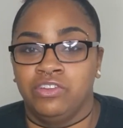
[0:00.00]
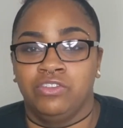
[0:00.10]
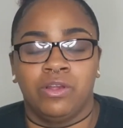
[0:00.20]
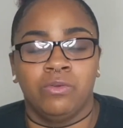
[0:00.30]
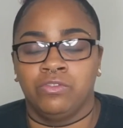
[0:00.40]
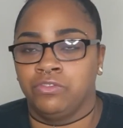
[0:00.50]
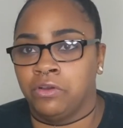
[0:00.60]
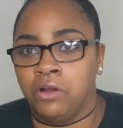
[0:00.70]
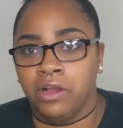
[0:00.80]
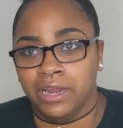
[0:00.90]
so
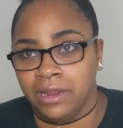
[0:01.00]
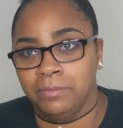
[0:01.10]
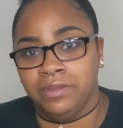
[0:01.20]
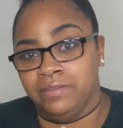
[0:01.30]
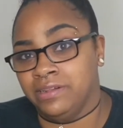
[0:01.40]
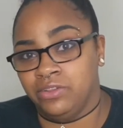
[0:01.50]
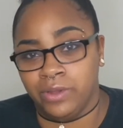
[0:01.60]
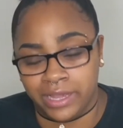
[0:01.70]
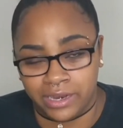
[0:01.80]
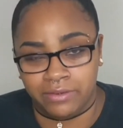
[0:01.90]
strong, and I believe that's who I get